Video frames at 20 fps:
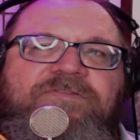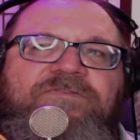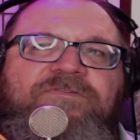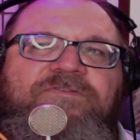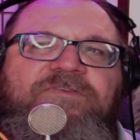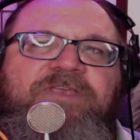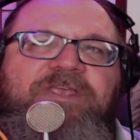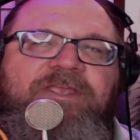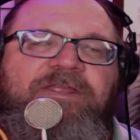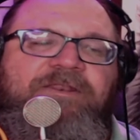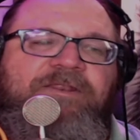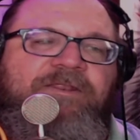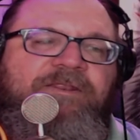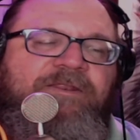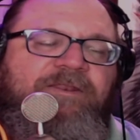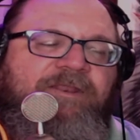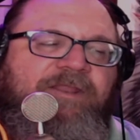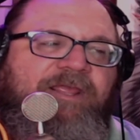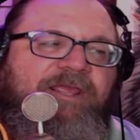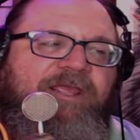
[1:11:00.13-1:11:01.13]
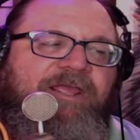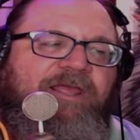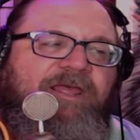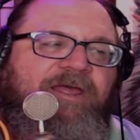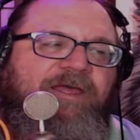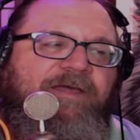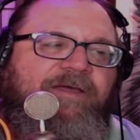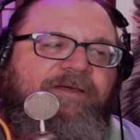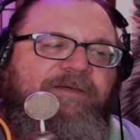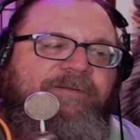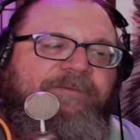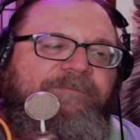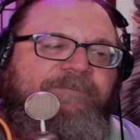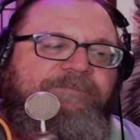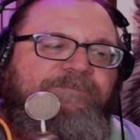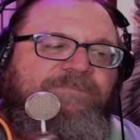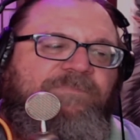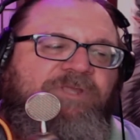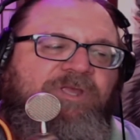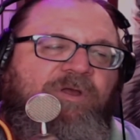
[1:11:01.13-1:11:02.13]
seen, you
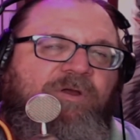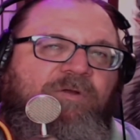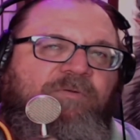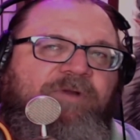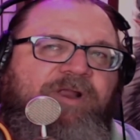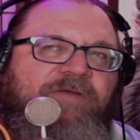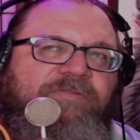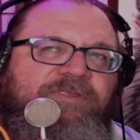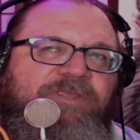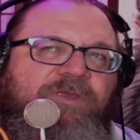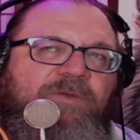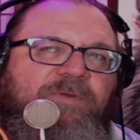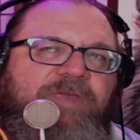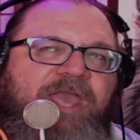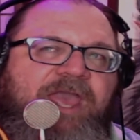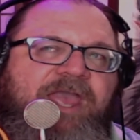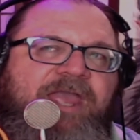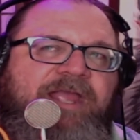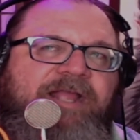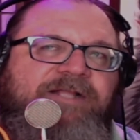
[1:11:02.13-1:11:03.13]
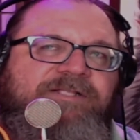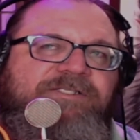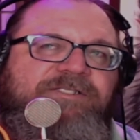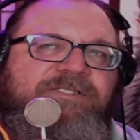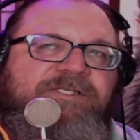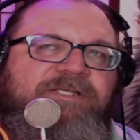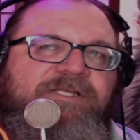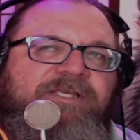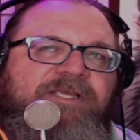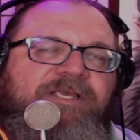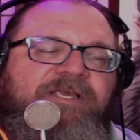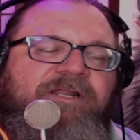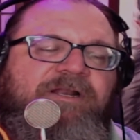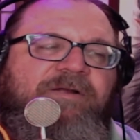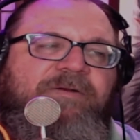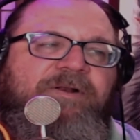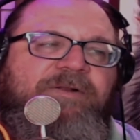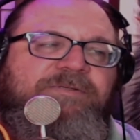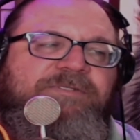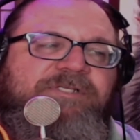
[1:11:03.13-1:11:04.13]
know, around the UK, and you know,
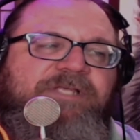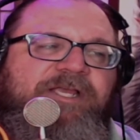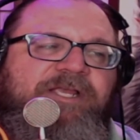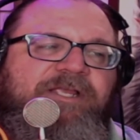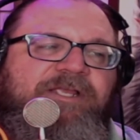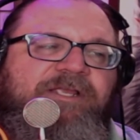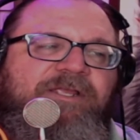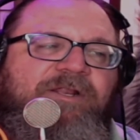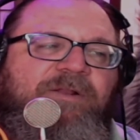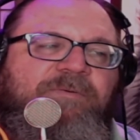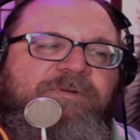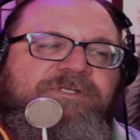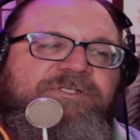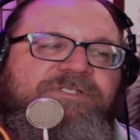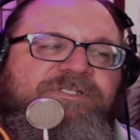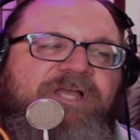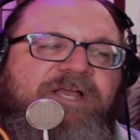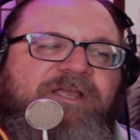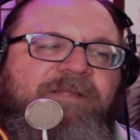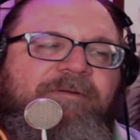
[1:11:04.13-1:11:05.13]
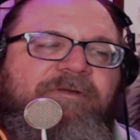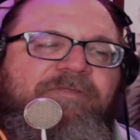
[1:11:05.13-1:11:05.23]
and it was like, you know, we're just talking about